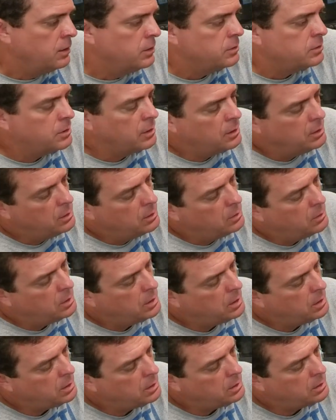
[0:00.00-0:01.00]
So
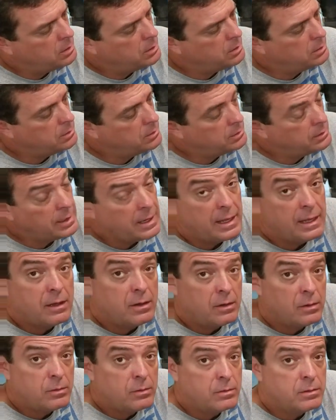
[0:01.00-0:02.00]

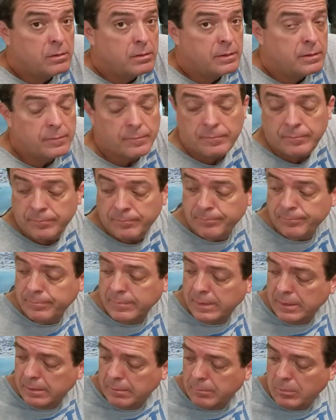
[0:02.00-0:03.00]
now,
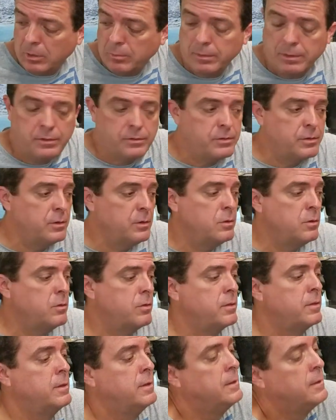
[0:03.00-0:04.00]
moment of
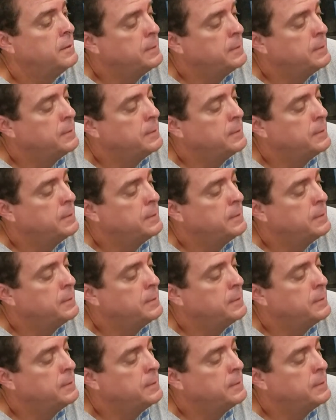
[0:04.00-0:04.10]
truth.